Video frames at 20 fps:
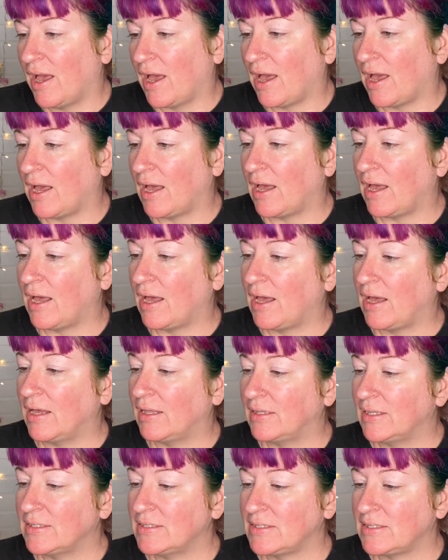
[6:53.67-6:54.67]

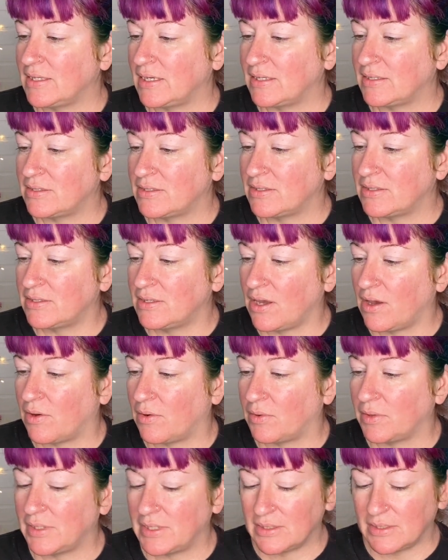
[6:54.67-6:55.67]
Let's see,
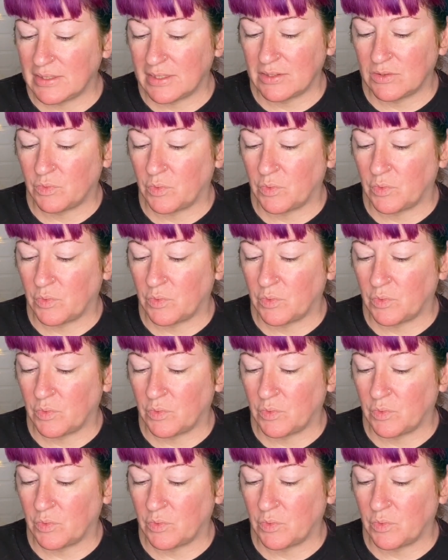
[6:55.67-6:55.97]
so this is